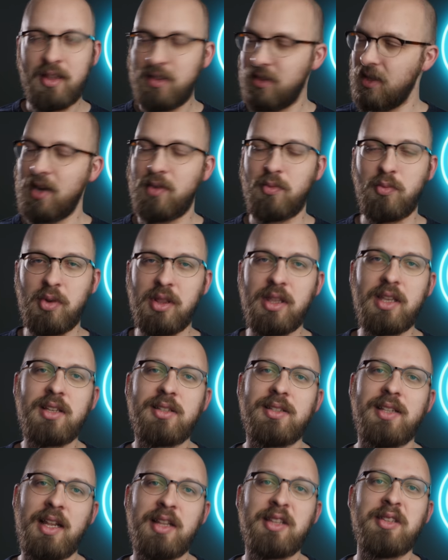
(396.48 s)
that really
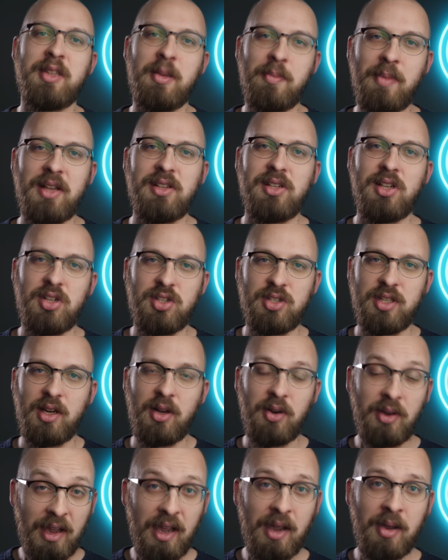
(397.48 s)
sends the message that,
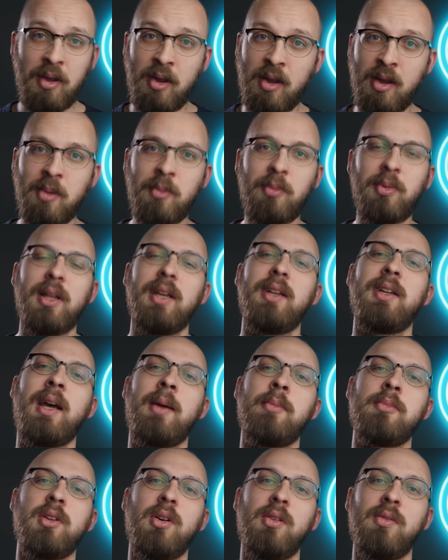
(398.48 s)
okay,
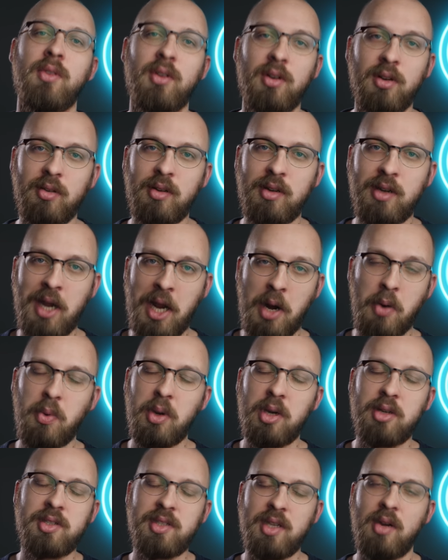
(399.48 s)
playtime's over, now
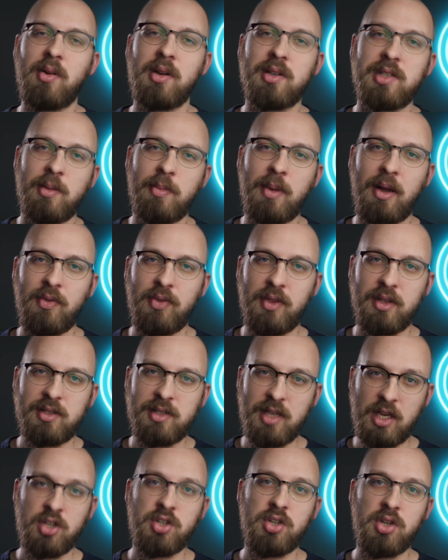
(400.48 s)
we're serious about
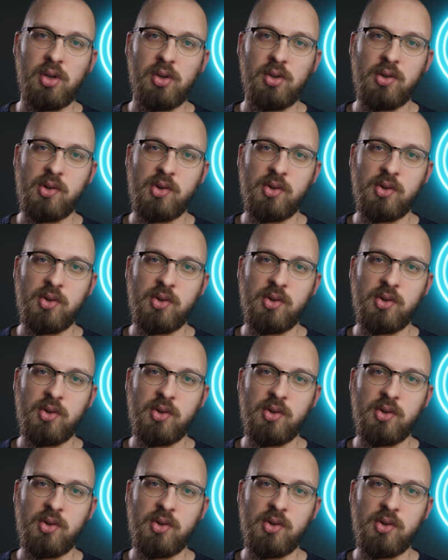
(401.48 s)
this issue.